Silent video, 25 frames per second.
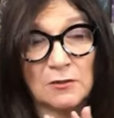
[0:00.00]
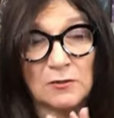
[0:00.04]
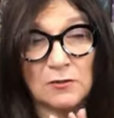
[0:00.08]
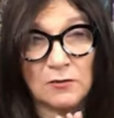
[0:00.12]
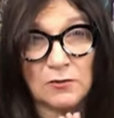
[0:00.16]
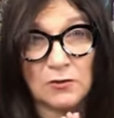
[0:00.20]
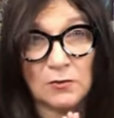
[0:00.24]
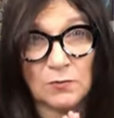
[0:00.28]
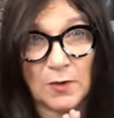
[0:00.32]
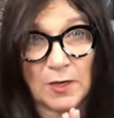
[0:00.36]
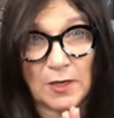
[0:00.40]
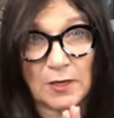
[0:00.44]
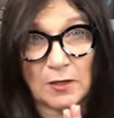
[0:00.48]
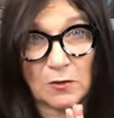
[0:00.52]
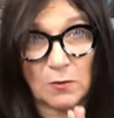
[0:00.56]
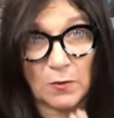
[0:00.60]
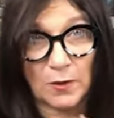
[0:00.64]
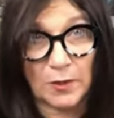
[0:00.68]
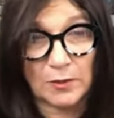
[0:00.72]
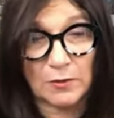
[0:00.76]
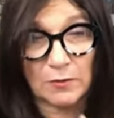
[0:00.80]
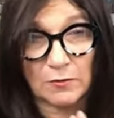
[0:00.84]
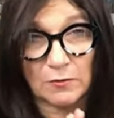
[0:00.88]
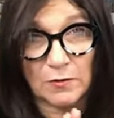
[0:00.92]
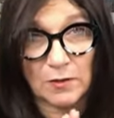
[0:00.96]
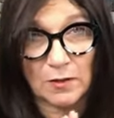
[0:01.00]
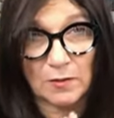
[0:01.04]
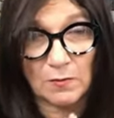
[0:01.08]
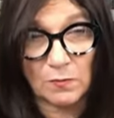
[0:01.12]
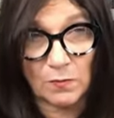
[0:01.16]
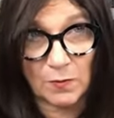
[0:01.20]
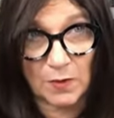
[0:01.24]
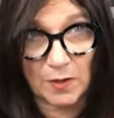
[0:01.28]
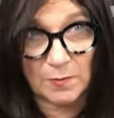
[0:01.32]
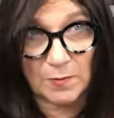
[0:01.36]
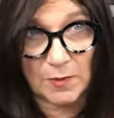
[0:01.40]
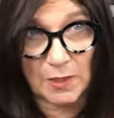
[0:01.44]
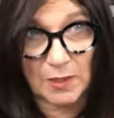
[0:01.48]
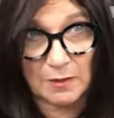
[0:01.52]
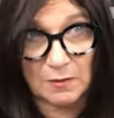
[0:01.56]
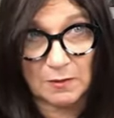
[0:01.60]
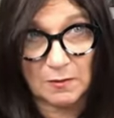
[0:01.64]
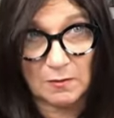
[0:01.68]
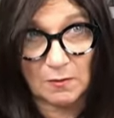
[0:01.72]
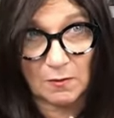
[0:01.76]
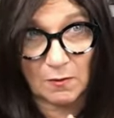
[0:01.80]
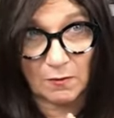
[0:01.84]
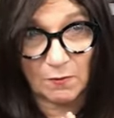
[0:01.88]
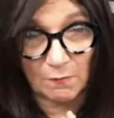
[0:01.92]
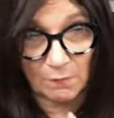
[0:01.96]
to lose weight quicker than
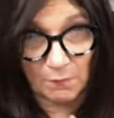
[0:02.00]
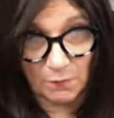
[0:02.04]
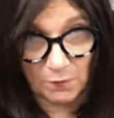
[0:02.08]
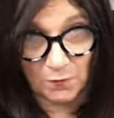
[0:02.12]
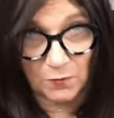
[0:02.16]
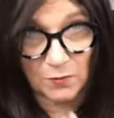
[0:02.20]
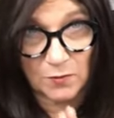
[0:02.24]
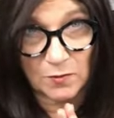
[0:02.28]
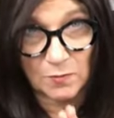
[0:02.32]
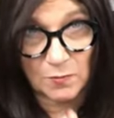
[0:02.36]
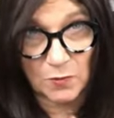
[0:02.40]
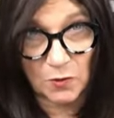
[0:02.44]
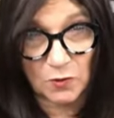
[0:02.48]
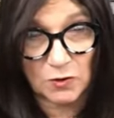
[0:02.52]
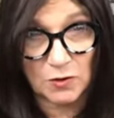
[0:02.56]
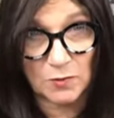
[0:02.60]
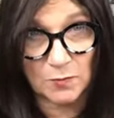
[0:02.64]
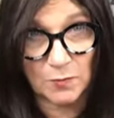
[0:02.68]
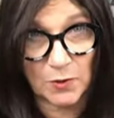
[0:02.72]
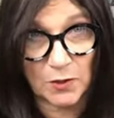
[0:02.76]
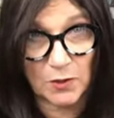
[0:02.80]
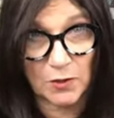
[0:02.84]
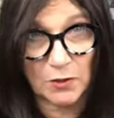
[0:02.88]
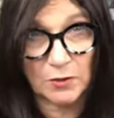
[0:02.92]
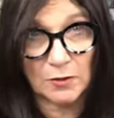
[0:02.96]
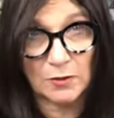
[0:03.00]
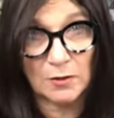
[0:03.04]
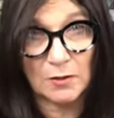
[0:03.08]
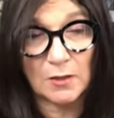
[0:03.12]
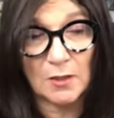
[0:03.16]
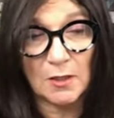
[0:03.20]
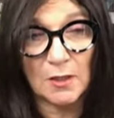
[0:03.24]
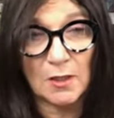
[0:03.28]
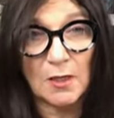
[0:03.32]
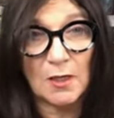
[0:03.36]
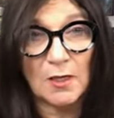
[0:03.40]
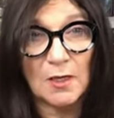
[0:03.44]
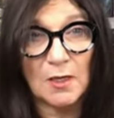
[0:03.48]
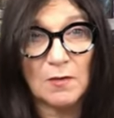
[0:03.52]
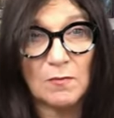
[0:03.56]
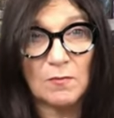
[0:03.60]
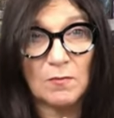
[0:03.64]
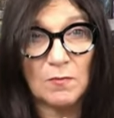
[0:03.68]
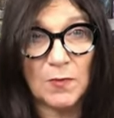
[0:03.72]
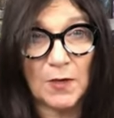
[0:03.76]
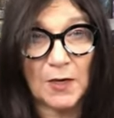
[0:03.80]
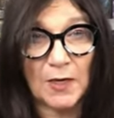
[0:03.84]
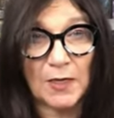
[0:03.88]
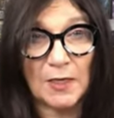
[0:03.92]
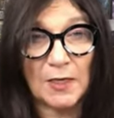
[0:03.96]
women for the most part
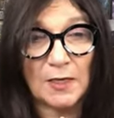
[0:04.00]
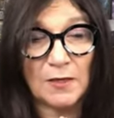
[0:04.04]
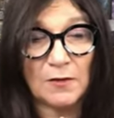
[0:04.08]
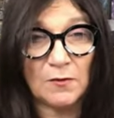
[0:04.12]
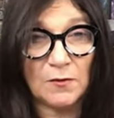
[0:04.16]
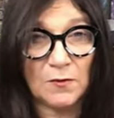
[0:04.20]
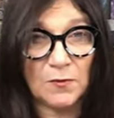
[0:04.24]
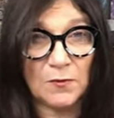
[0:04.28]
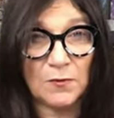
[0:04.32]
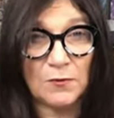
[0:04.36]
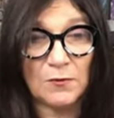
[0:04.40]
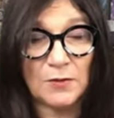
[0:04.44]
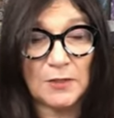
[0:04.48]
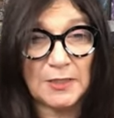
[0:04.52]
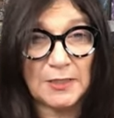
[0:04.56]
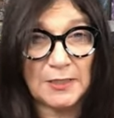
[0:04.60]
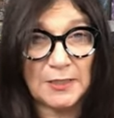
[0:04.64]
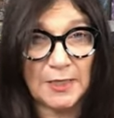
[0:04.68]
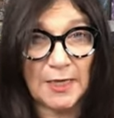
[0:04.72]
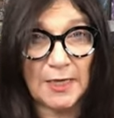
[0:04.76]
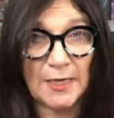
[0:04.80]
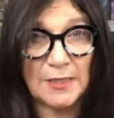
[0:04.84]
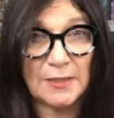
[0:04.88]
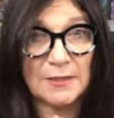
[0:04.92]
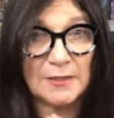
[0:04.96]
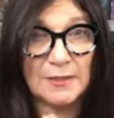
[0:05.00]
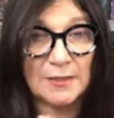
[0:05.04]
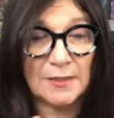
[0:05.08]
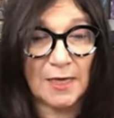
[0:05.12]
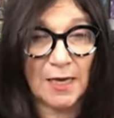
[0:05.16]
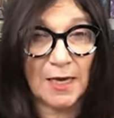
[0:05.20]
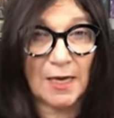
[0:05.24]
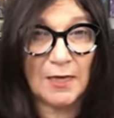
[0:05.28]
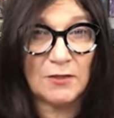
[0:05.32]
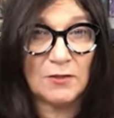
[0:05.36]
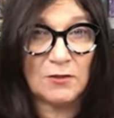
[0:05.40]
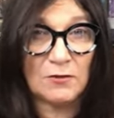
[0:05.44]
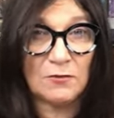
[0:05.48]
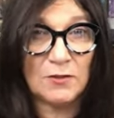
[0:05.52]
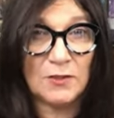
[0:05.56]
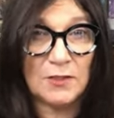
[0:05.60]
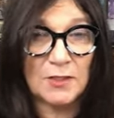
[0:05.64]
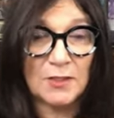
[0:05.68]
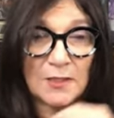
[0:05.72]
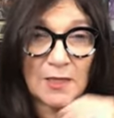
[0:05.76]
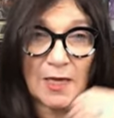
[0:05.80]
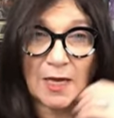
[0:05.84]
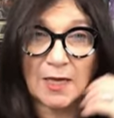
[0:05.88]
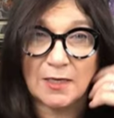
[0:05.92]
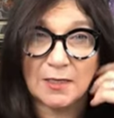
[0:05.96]
but in 30 days, can you
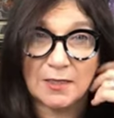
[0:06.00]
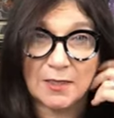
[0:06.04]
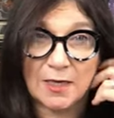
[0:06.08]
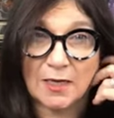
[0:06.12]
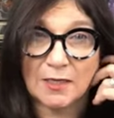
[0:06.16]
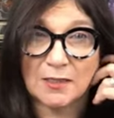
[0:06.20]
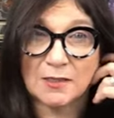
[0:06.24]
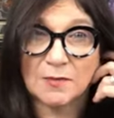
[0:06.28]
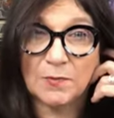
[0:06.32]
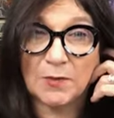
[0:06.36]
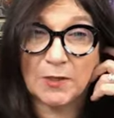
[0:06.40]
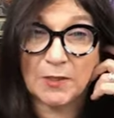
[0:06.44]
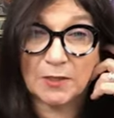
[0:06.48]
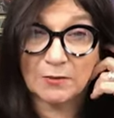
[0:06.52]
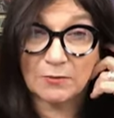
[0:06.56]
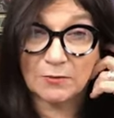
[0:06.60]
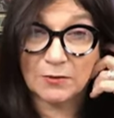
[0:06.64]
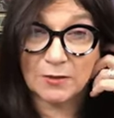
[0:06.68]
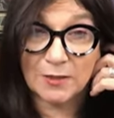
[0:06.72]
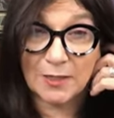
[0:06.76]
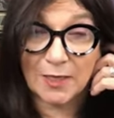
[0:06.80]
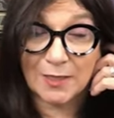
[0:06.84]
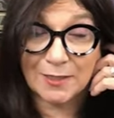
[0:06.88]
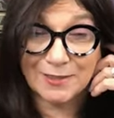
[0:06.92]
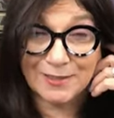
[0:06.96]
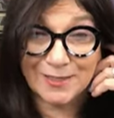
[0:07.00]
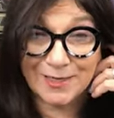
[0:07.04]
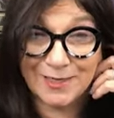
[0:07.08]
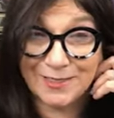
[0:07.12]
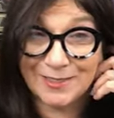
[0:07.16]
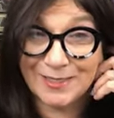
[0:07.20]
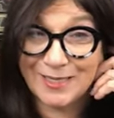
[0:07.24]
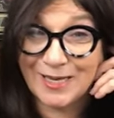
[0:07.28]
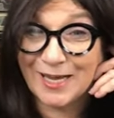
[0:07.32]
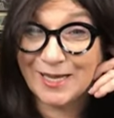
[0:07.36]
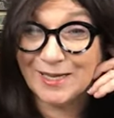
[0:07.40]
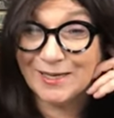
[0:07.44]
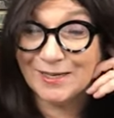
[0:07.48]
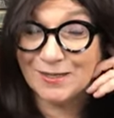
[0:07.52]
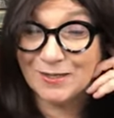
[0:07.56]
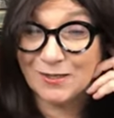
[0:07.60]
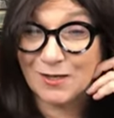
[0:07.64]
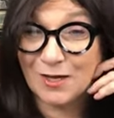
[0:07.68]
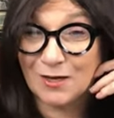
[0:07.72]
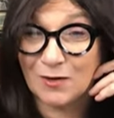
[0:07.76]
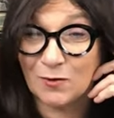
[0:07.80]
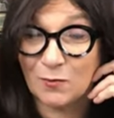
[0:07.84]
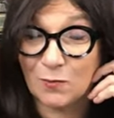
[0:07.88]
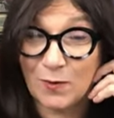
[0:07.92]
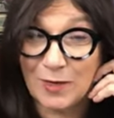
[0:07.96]
see that? Yes, but understand Jason had a
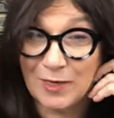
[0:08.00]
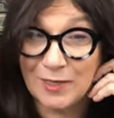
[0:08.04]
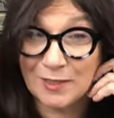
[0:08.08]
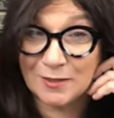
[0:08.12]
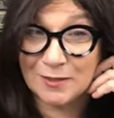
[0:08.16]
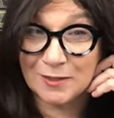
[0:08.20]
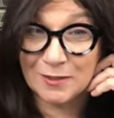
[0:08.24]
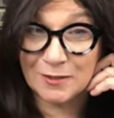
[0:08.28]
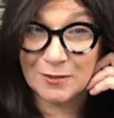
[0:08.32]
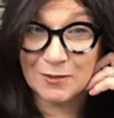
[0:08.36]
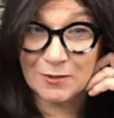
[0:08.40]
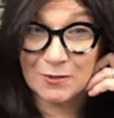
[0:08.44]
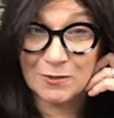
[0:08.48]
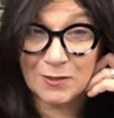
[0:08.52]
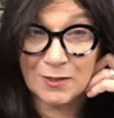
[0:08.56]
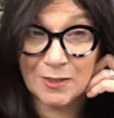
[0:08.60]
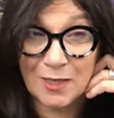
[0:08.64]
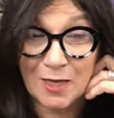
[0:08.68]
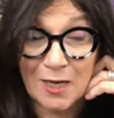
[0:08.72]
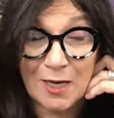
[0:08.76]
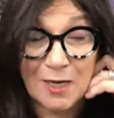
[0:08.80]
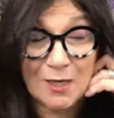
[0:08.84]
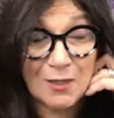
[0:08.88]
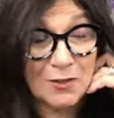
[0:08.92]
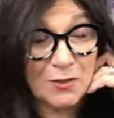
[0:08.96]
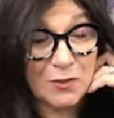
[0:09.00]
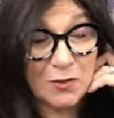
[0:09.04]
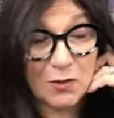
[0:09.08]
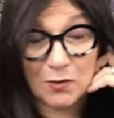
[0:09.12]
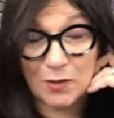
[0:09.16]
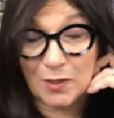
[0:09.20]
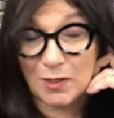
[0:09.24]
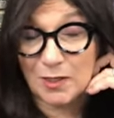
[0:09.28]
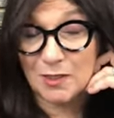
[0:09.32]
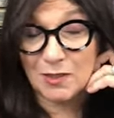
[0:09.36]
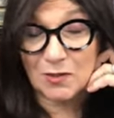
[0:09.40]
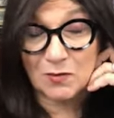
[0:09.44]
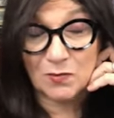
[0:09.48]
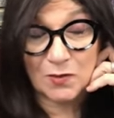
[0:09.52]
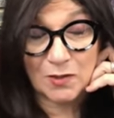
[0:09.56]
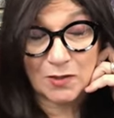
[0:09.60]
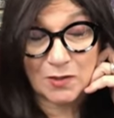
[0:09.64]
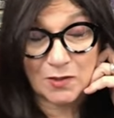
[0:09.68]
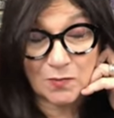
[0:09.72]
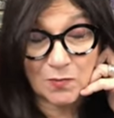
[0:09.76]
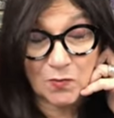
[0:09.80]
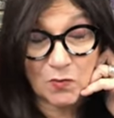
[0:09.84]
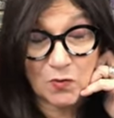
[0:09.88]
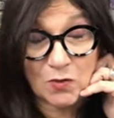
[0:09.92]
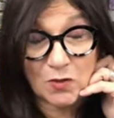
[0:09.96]
lot of weight to lose, so his
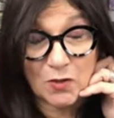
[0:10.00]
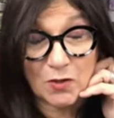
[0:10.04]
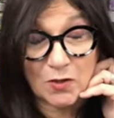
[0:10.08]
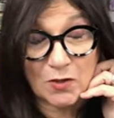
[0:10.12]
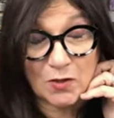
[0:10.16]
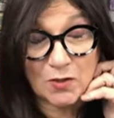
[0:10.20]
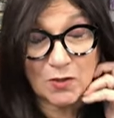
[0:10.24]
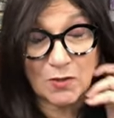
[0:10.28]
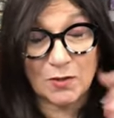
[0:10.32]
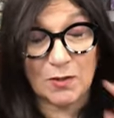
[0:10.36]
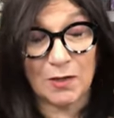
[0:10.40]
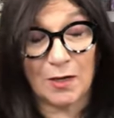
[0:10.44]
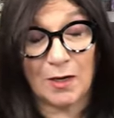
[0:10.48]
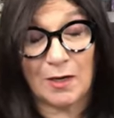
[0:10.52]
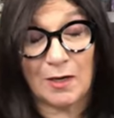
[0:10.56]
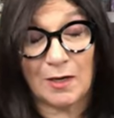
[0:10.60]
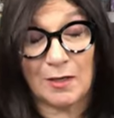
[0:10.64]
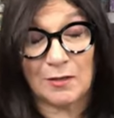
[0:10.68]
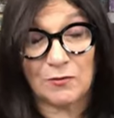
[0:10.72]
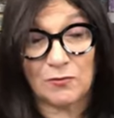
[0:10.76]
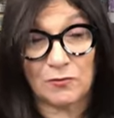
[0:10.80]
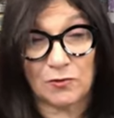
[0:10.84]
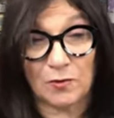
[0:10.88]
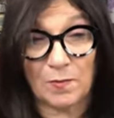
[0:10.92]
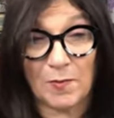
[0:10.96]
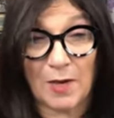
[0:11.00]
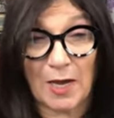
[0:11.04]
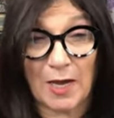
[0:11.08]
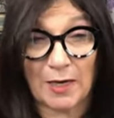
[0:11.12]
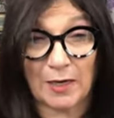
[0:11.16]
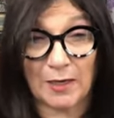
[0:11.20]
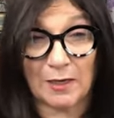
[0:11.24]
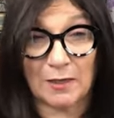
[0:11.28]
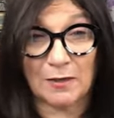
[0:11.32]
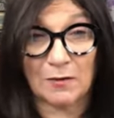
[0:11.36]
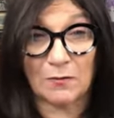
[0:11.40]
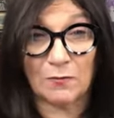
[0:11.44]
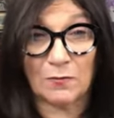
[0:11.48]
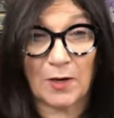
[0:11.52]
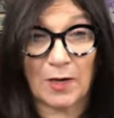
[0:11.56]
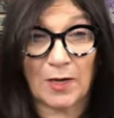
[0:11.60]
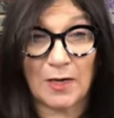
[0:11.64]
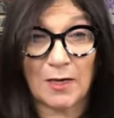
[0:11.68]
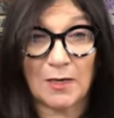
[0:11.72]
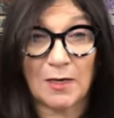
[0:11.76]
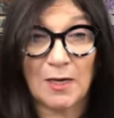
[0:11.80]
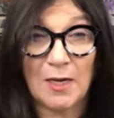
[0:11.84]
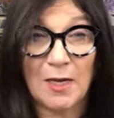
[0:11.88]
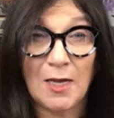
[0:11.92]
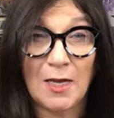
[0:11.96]
was more uh, dramatic,
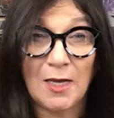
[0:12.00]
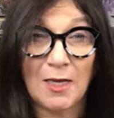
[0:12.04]
right?